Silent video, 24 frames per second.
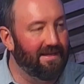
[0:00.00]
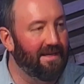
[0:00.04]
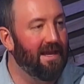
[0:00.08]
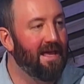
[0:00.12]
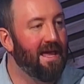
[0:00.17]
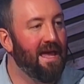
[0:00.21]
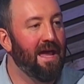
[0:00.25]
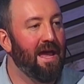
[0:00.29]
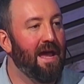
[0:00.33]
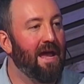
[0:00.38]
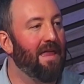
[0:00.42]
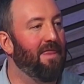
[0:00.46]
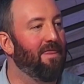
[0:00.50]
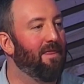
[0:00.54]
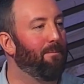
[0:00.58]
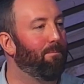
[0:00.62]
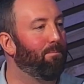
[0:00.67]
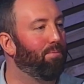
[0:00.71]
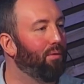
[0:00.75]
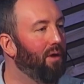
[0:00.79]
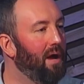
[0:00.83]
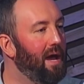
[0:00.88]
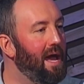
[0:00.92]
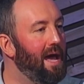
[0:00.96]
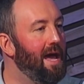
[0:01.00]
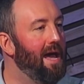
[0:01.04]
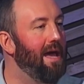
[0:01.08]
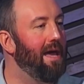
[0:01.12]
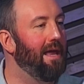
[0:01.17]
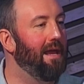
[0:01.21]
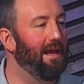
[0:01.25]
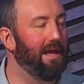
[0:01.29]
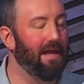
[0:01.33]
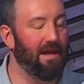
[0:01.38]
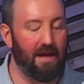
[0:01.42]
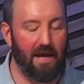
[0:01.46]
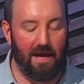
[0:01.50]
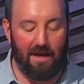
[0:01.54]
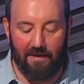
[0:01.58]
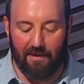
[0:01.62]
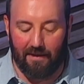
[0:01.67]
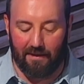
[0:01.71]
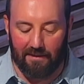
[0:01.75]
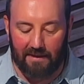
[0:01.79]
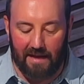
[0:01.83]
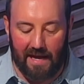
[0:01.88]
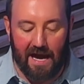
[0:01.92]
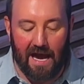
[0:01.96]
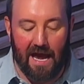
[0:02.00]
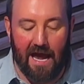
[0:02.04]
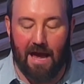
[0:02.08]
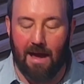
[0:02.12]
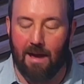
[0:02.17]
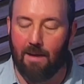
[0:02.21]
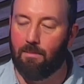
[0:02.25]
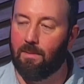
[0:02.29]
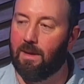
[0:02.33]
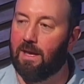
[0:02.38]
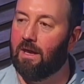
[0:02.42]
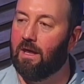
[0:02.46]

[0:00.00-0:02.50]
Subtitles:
And the bread and the lamb